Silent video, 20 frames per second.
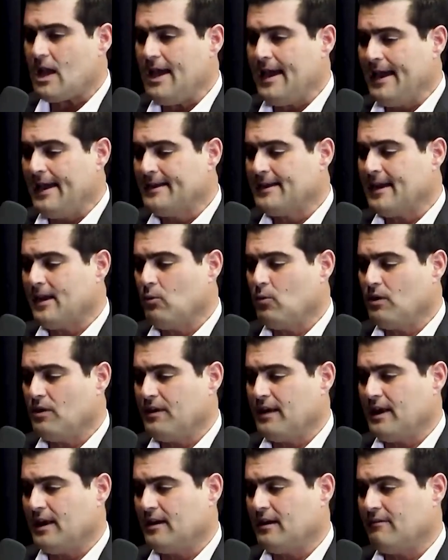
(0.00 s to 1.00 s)
and it will
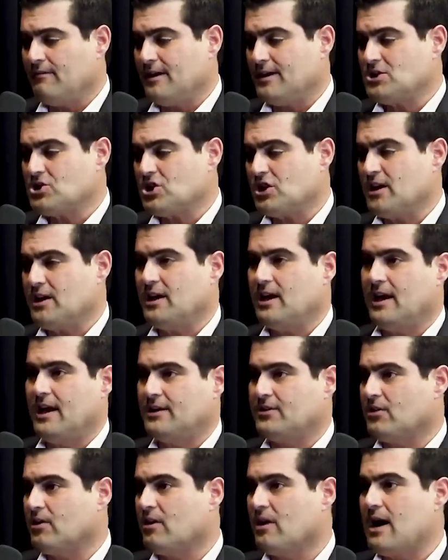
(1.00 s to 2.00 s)
then eventually
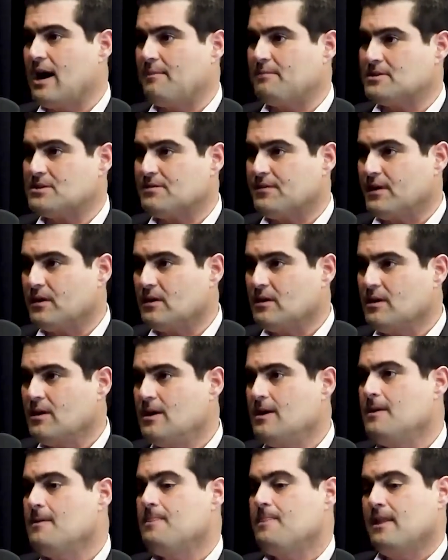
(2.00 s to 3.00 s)
enter our atmosphere.
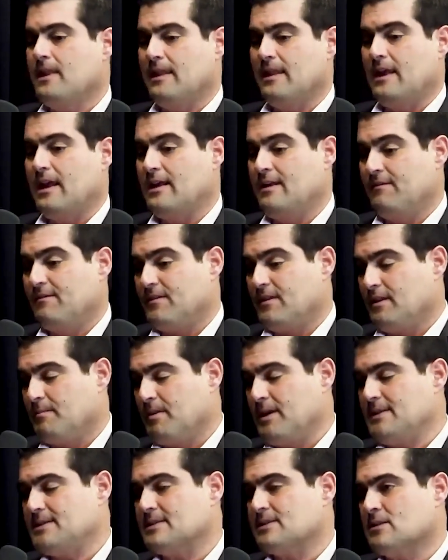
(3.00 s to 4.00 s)
And if the
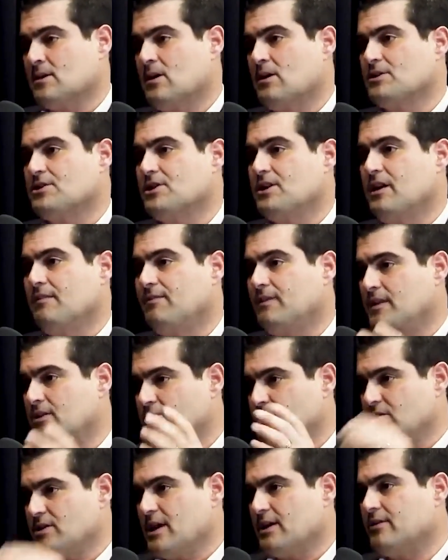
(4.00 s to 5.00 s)
piece is large enough and the
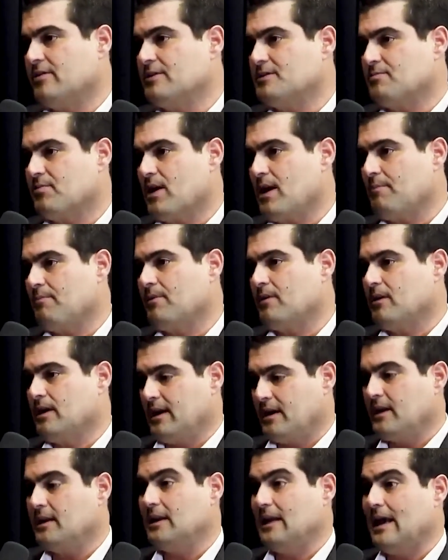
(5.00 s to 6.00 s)
trajectory is proper,
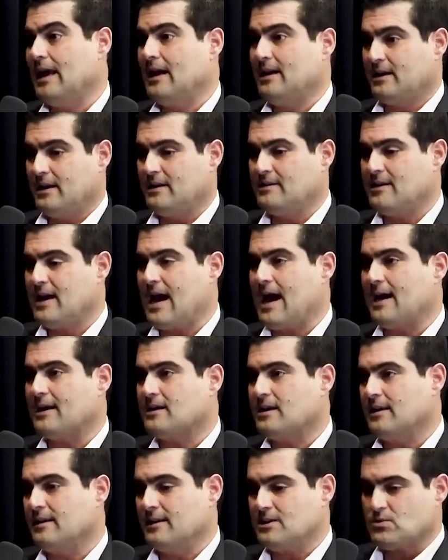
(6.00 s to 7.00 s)
it can land
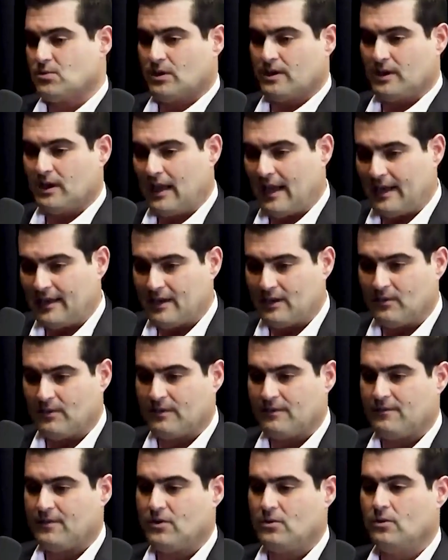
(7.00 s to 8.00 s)
intact. And this one landed with
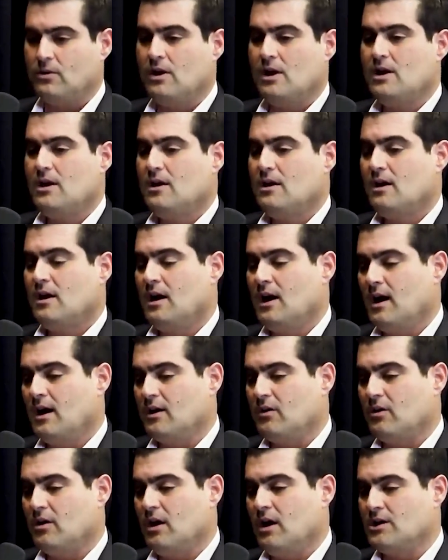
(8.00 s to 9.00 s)
a few uh,
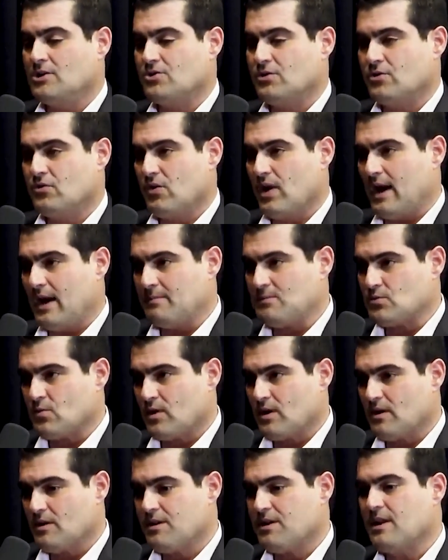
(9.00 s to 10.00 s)
hundred grams
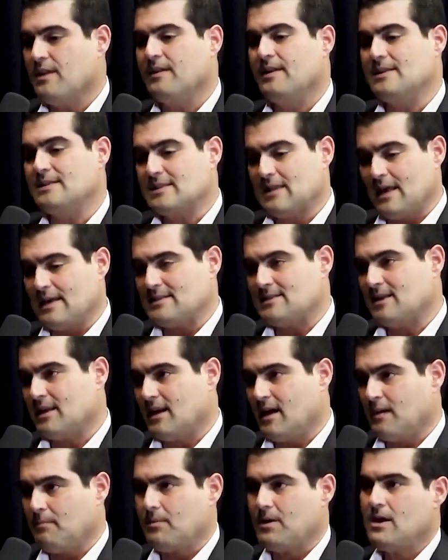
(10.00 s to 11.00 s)
worth, and they sliced it
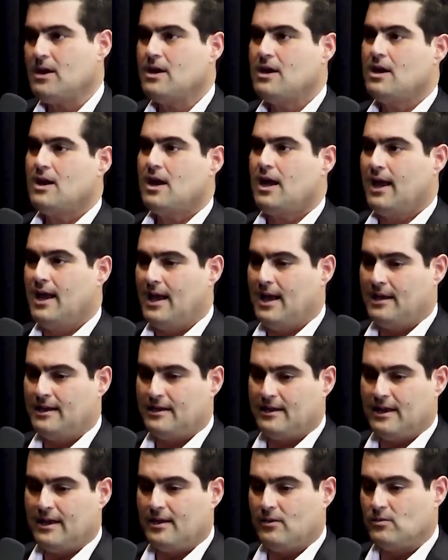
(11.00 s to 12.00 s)
up.
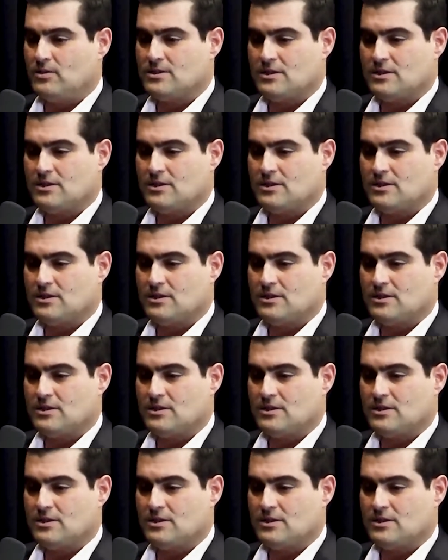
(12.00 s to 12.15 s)
And then it